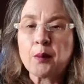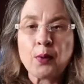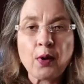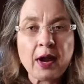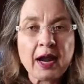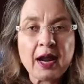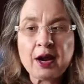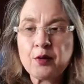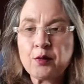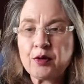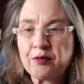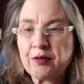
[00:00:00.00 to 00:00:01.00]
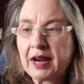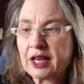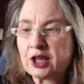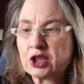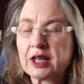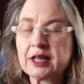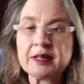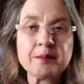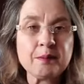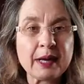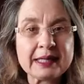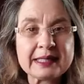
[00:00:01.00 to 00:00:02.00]
Prayer,
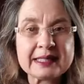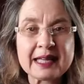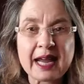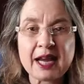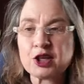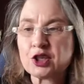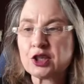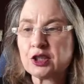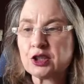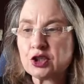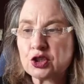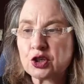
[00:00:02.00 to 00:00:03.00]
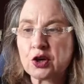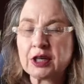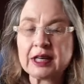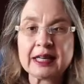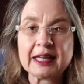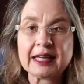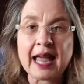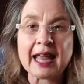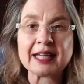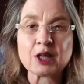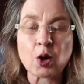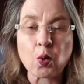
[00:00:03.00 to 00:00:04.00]
reflection, meditation, journaling,
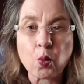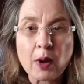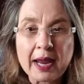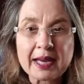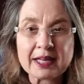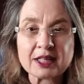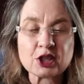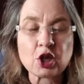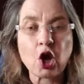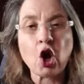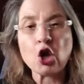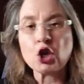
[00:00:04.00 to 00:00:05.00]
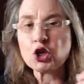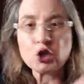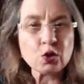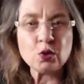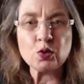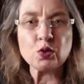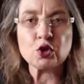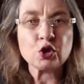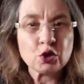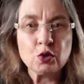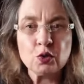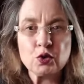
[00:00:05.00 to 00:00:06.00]
and awareness are
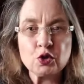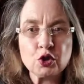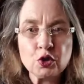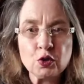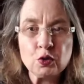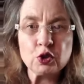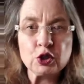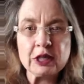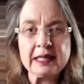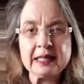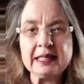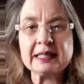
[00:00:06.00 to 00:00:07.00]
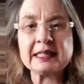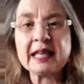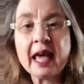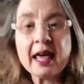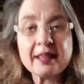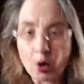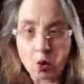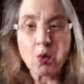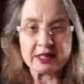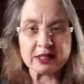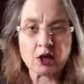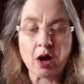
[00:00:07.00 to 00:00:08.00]
huge keys. They
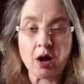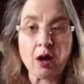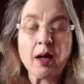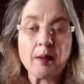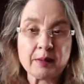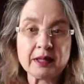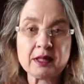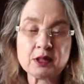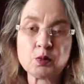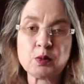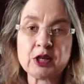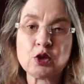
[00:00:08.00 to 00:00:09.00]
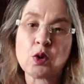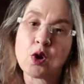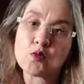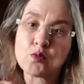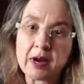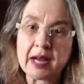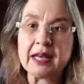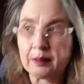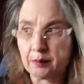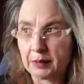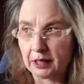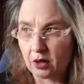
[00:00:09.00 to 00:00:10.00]
always are. But this week you are
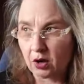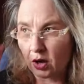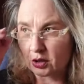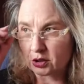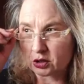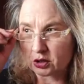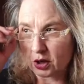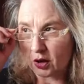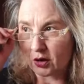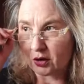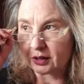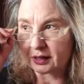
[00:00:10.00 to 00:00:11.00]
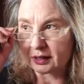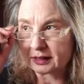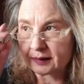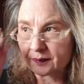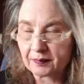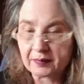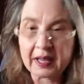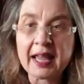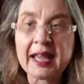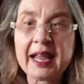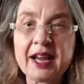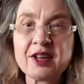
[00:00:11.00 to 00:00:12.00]
really being asked to own it.
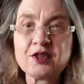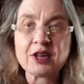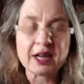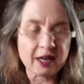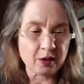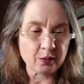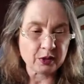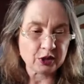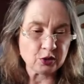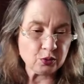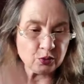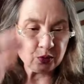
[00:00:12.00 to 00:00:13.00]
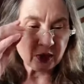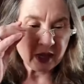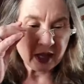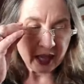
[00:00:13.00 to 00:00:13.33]
Hey, Andrea, how are you?